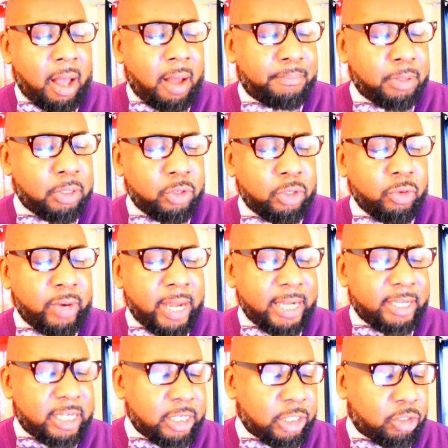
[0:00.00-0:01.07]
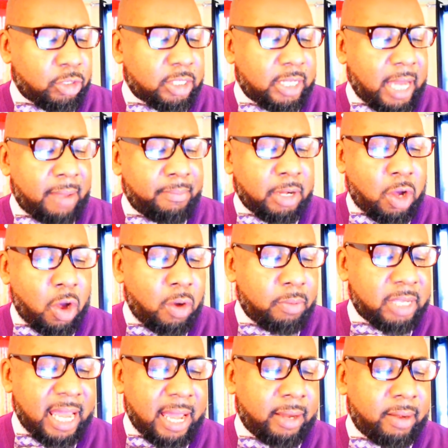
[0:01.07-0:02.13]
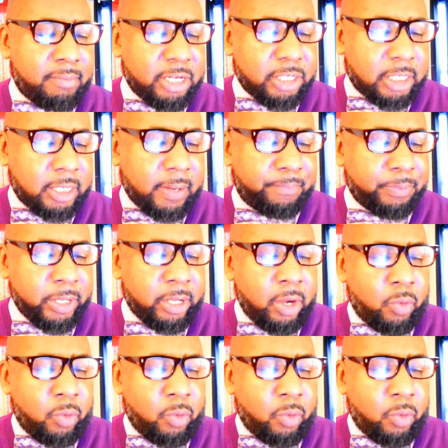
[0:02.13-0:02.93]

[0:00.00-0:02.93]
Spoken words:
of blue to red districts like Macomb County, Michigan,